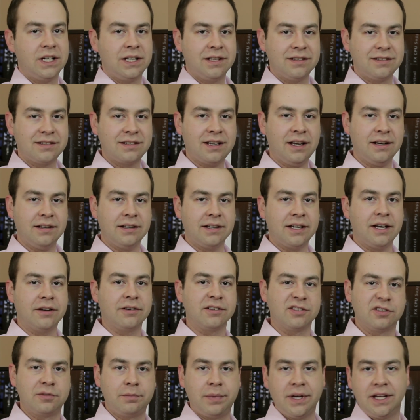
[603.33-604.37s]
it's kind of like
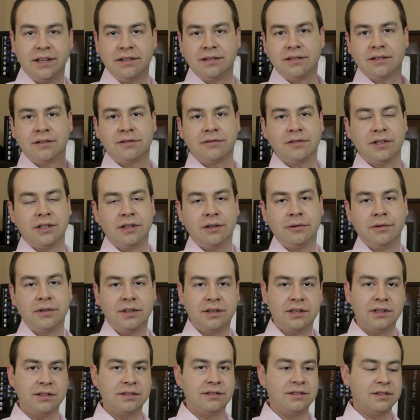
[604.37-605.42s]
outer space. I don't really know what
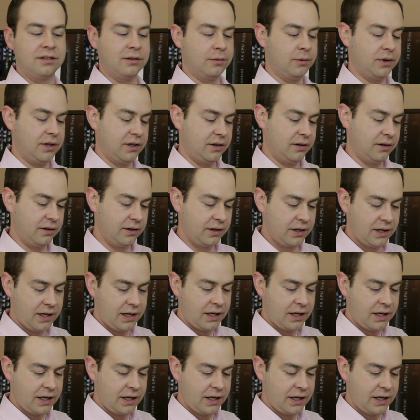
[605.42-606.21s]
you consider what here.